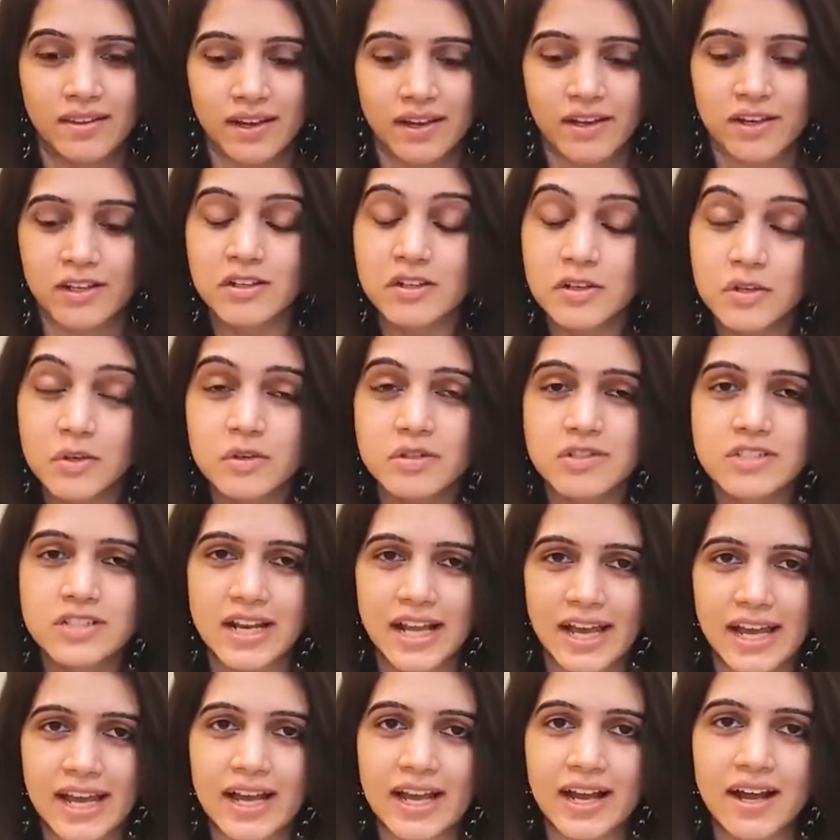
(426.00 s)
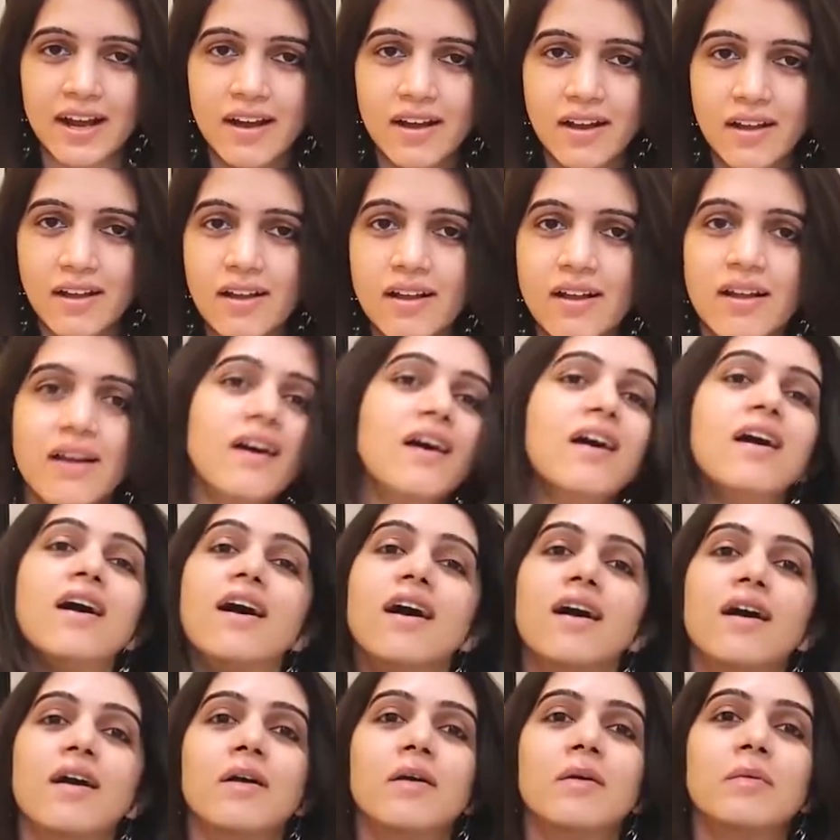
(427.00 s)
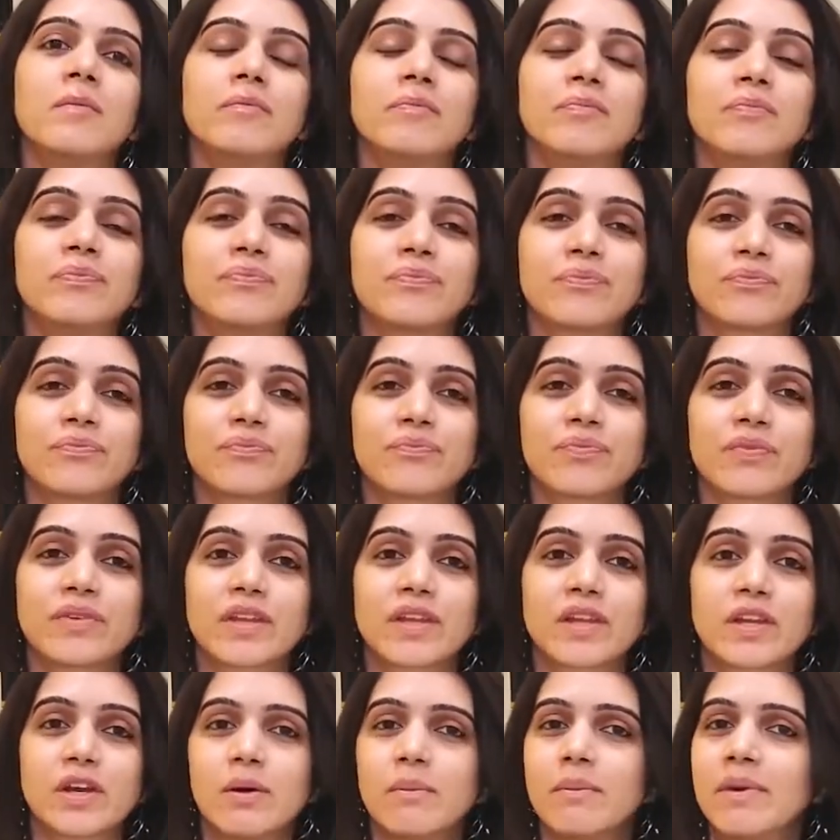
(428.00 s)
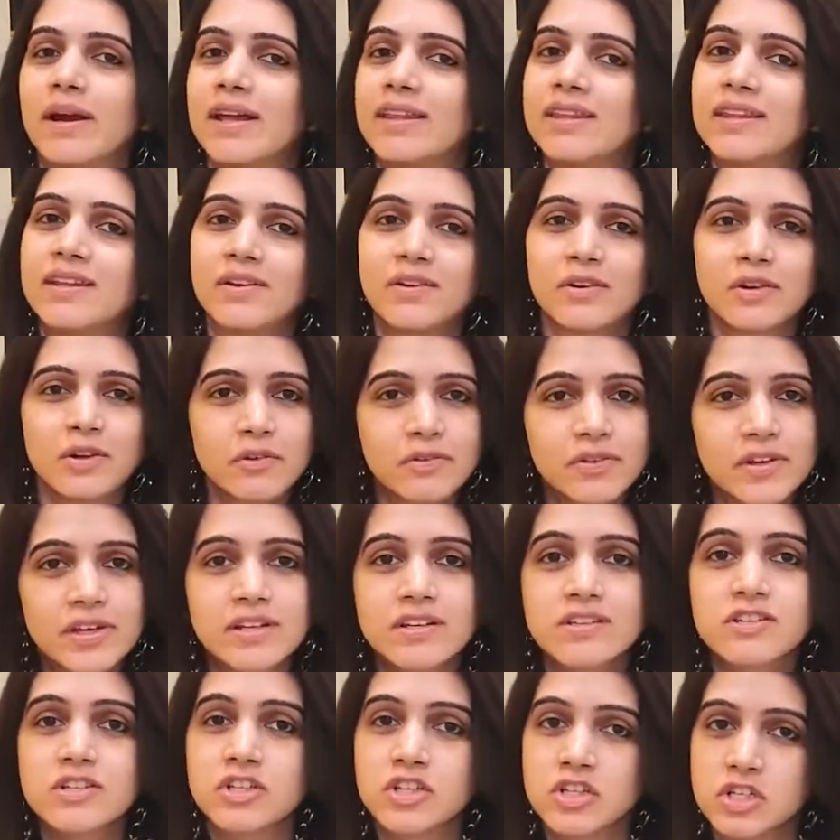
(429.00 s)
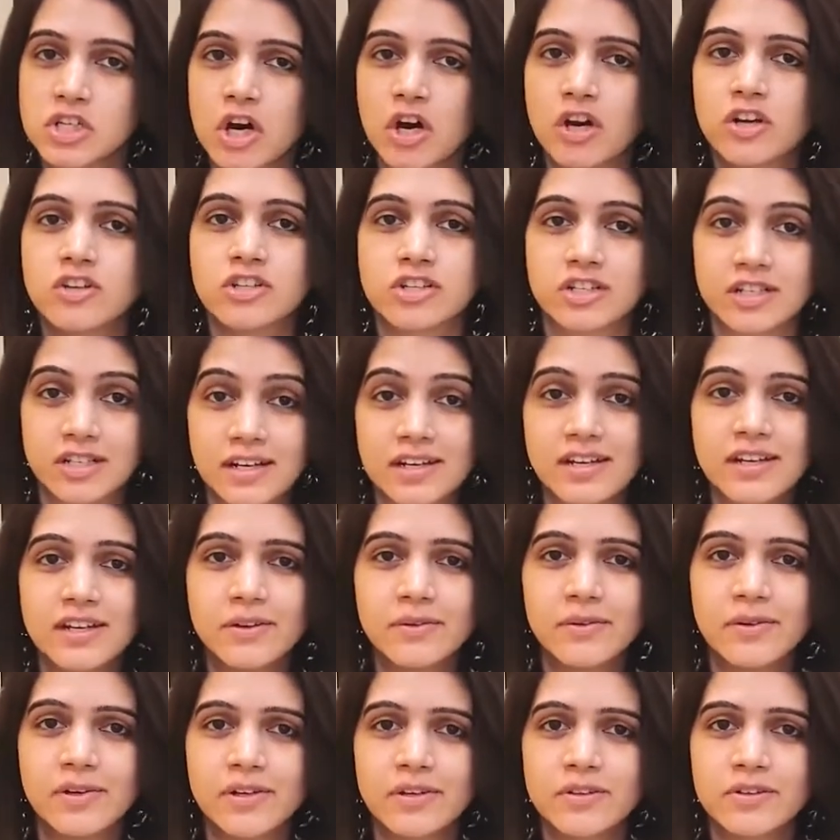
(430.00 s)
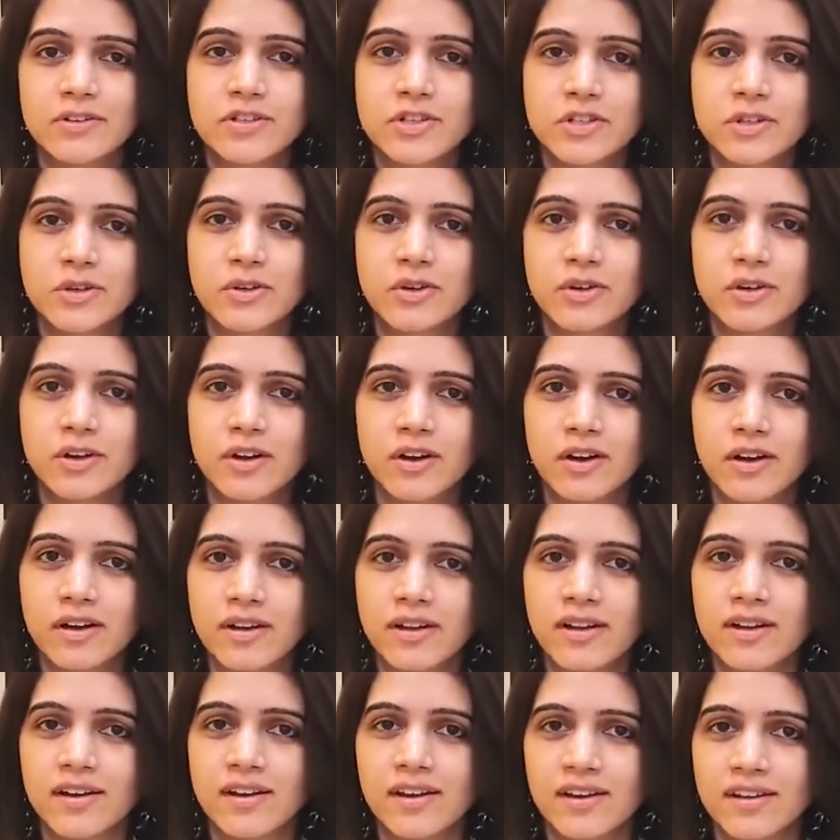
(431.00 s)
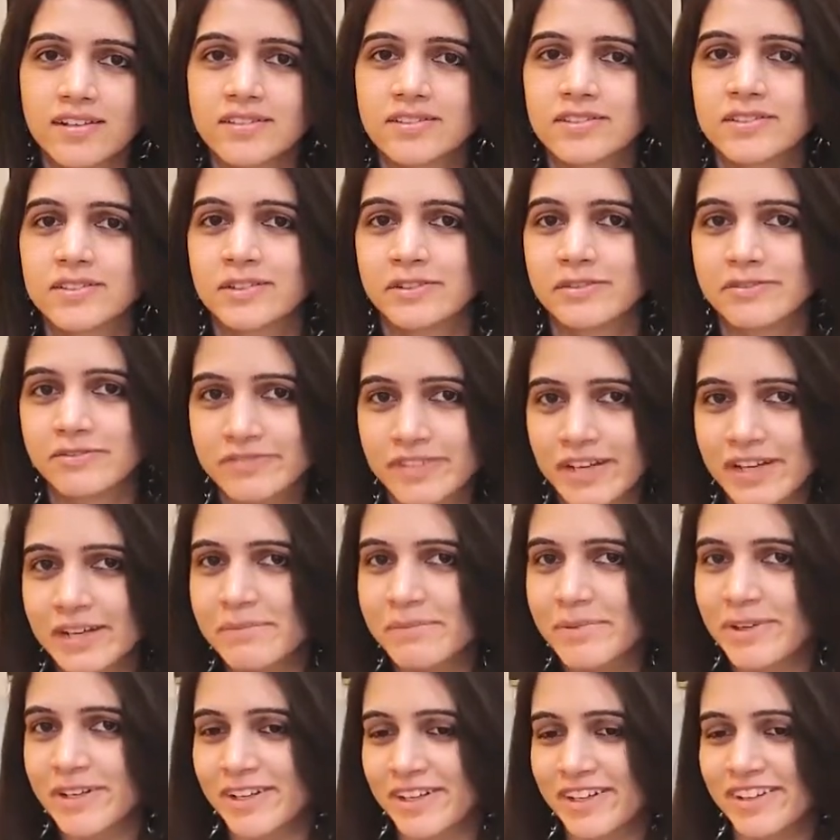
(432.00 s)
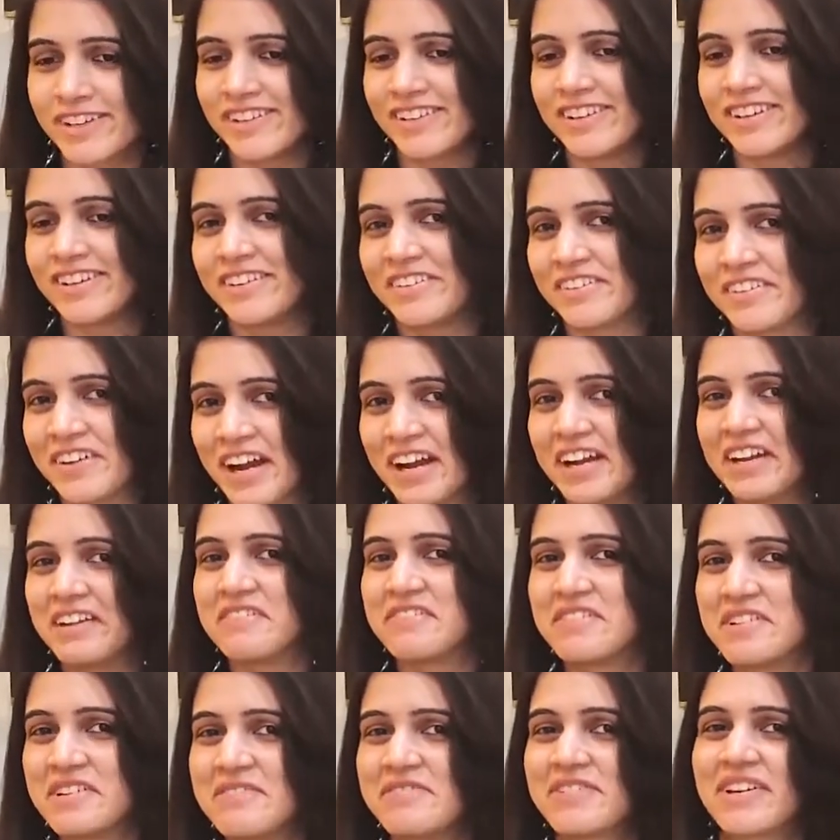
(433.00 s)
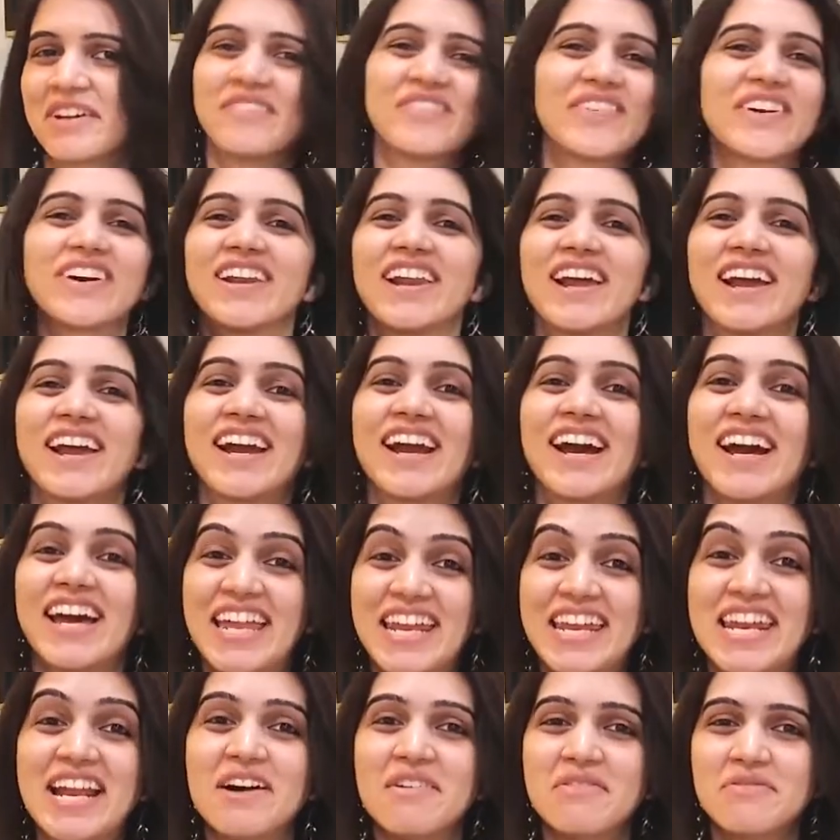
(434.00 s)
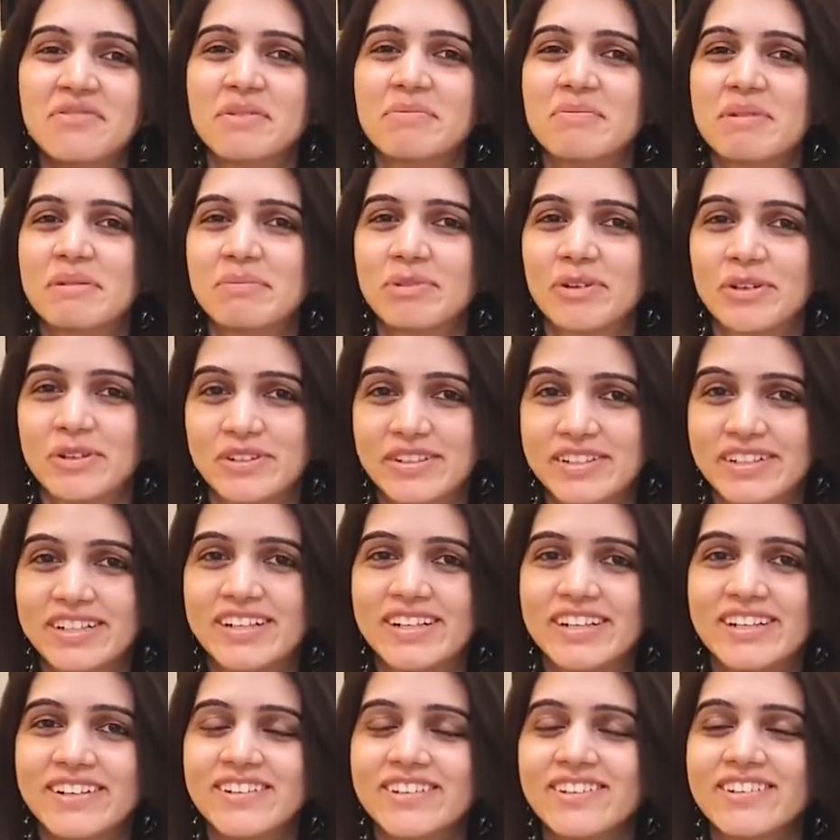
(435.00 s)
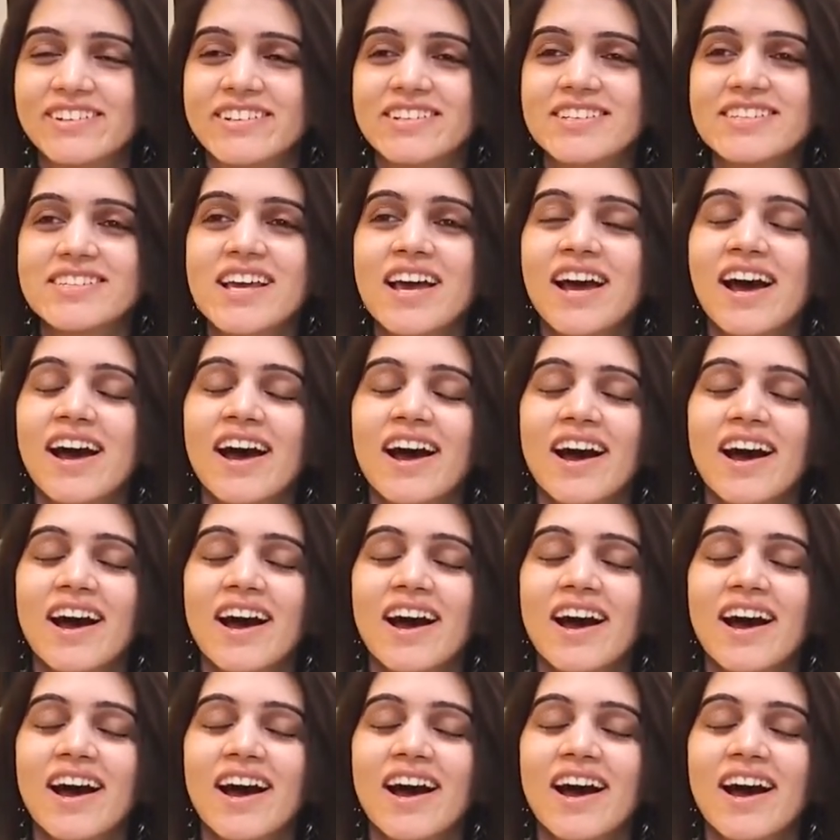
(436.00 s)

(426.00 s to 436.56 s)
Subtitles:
that huge lehenga, your mehendi on your feet is not really going to show a lot unless you're very particular and you kind of lift up your lehenga enough for people to really notice.